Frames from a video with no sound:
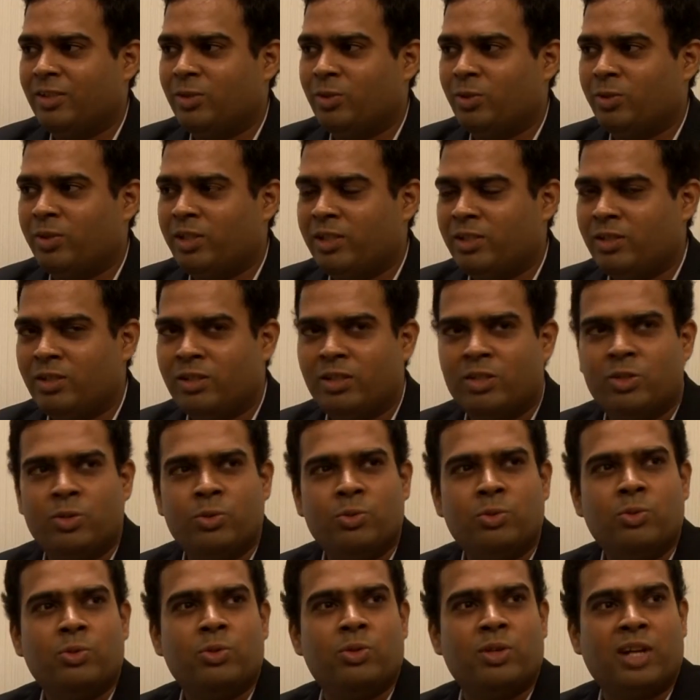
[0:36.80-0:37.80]
So these are the
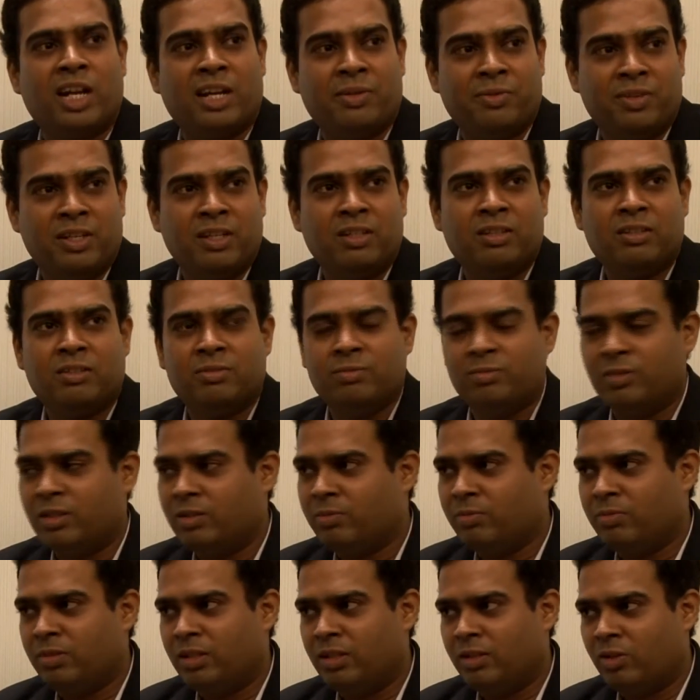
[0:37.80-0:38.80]
two driving
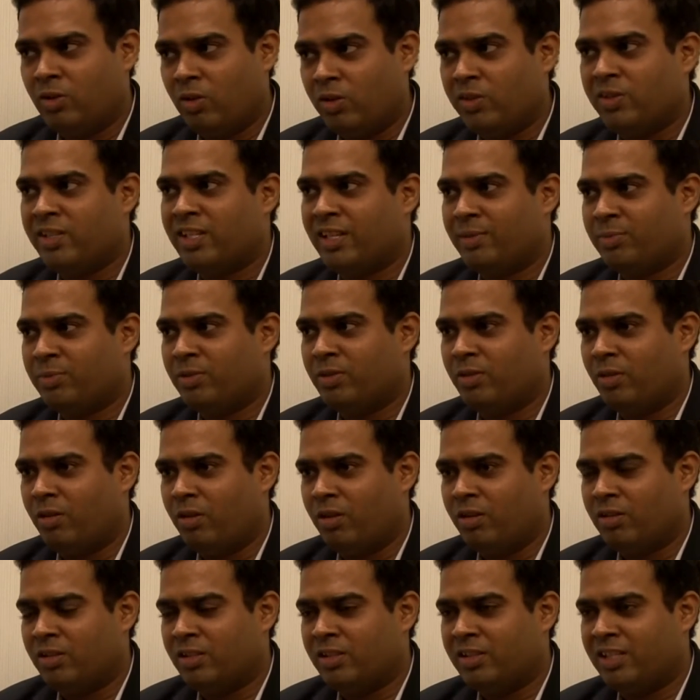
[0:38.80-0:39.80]
concepts
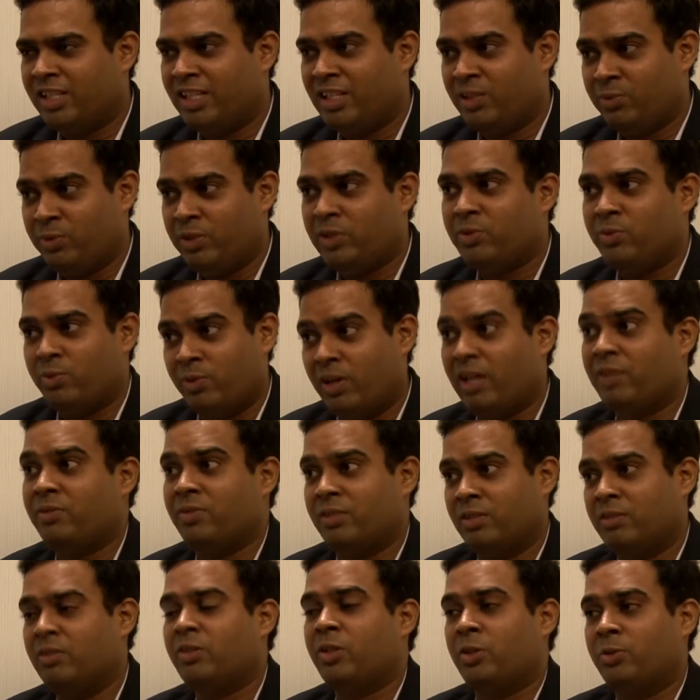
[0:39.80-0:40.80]
or the things which drive
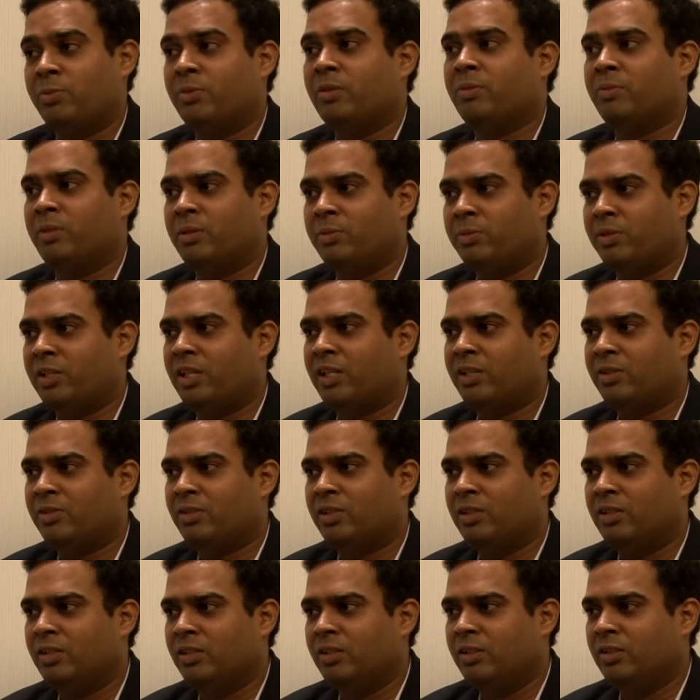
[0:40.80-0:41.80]
the human memory
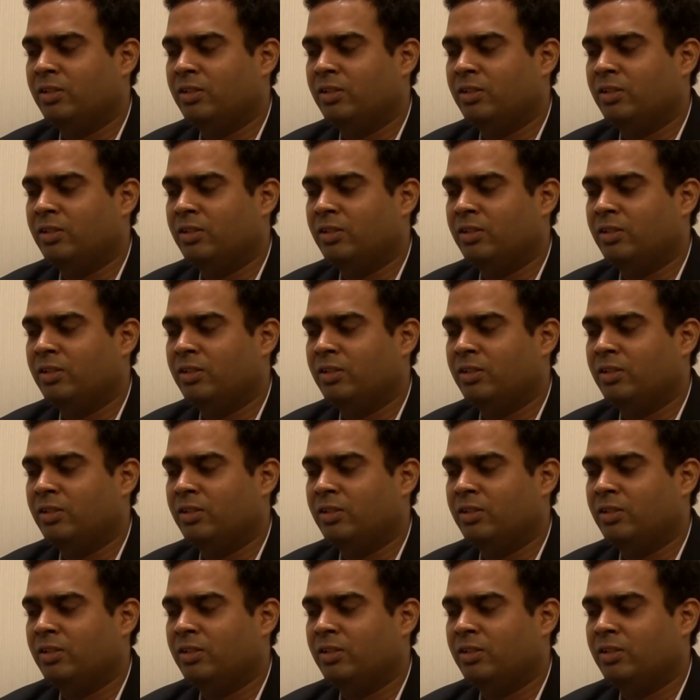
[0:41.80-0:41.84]
actually.